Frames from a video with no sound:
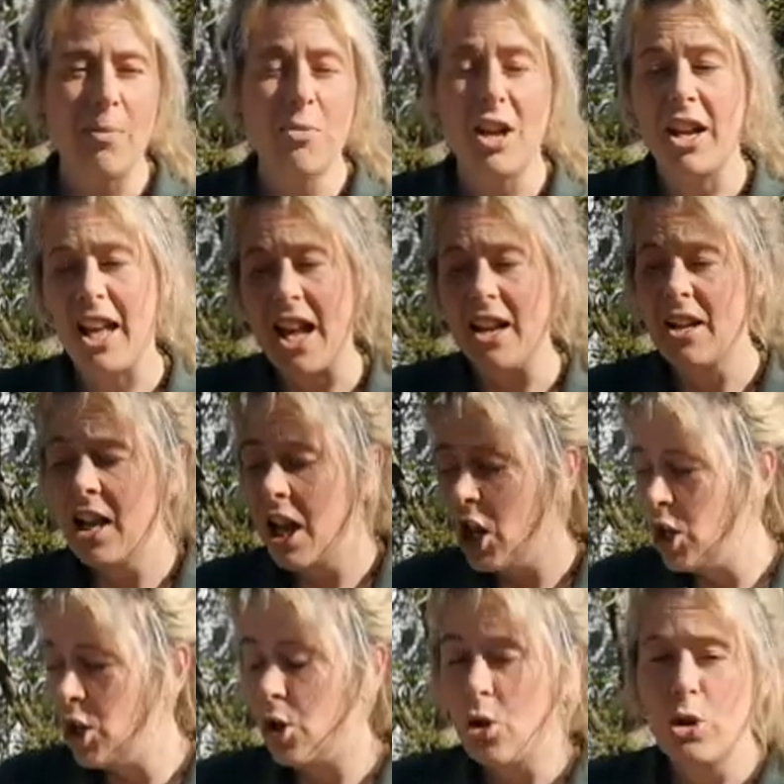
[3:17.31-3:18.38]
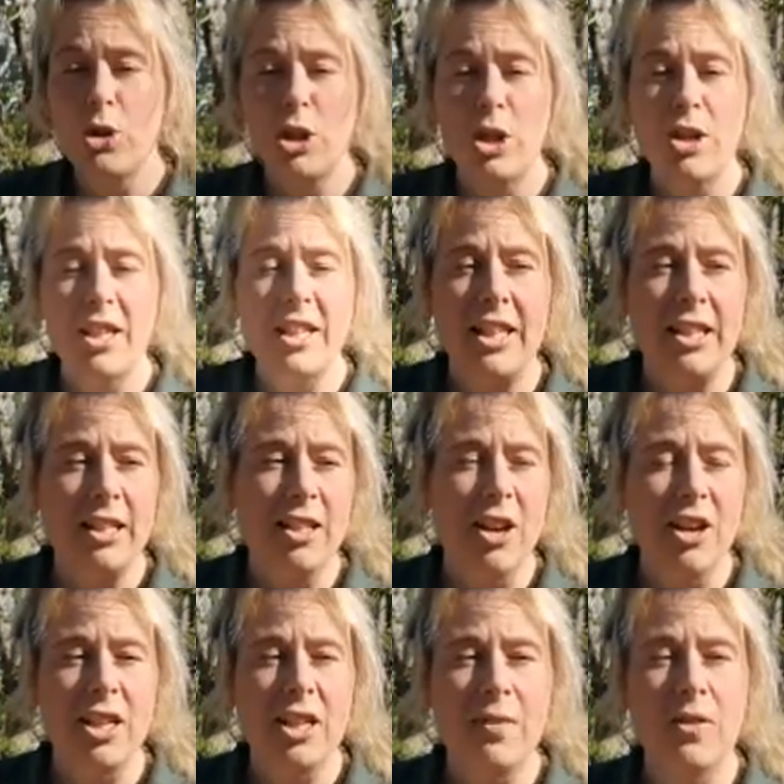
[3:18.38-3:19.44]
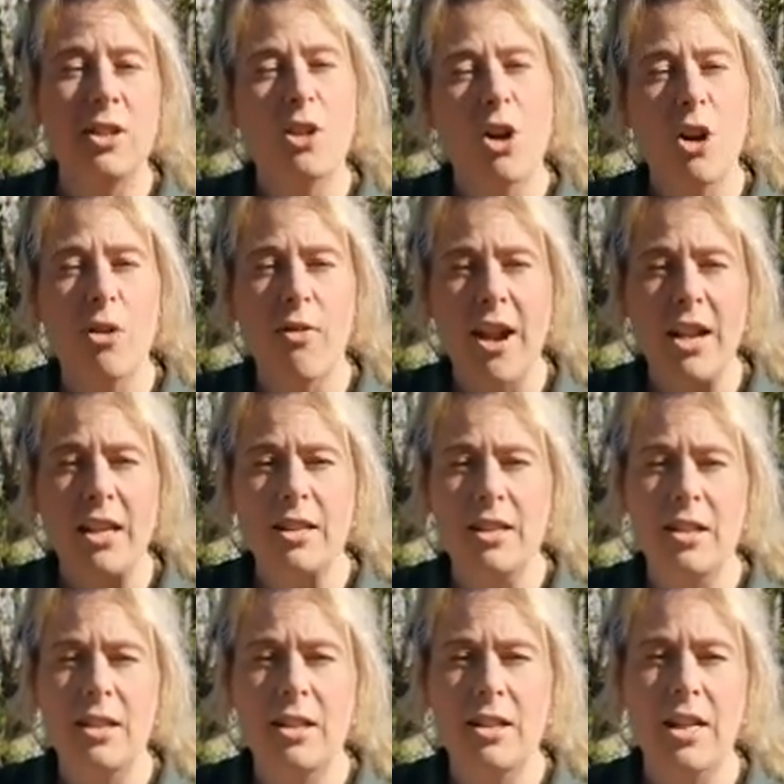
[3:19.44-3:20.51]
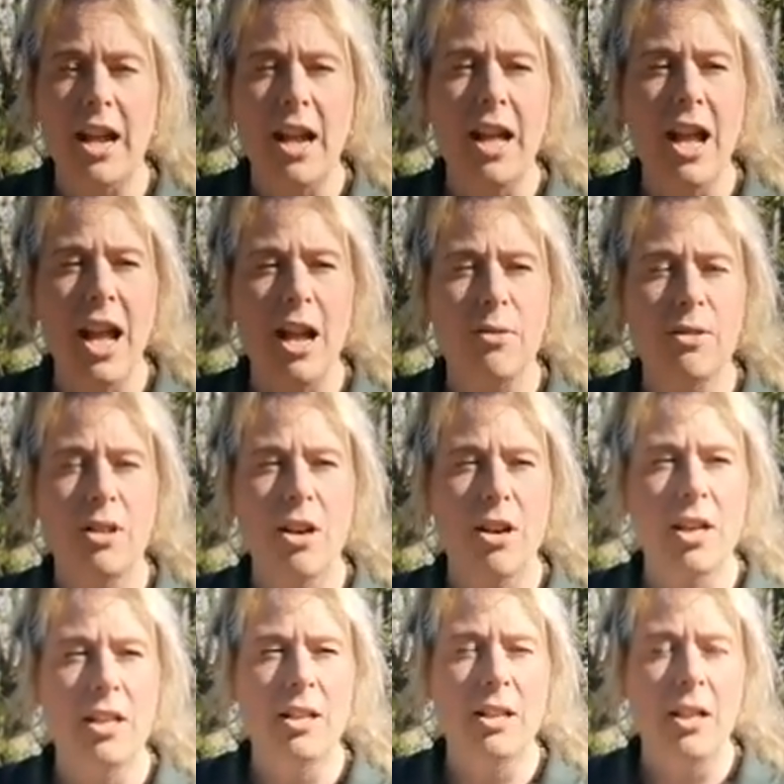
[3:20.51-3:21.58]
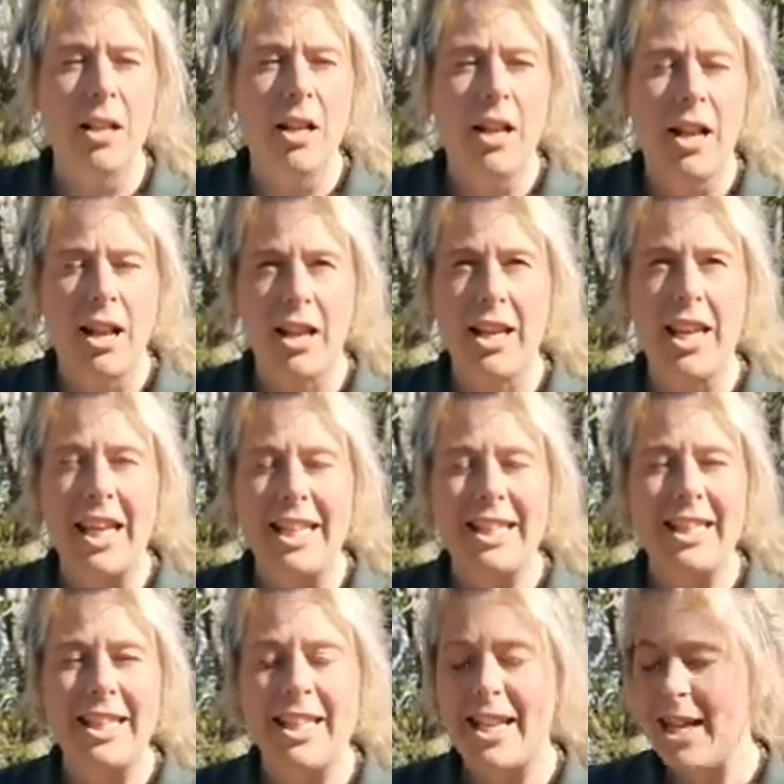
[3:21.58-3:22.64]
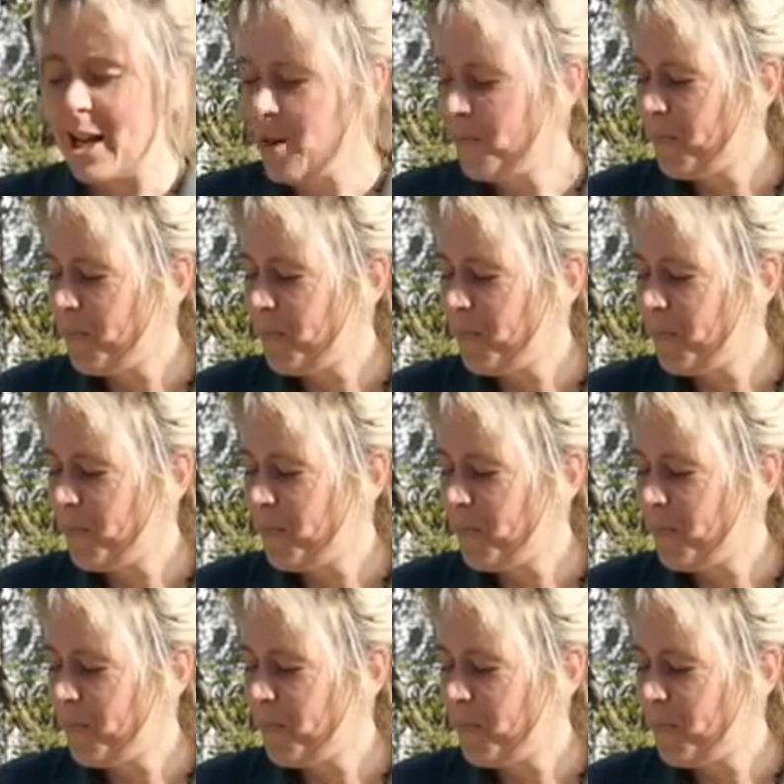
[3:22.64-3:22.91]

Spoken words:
Again, you could do this inside if it's not a great day outside like it is today,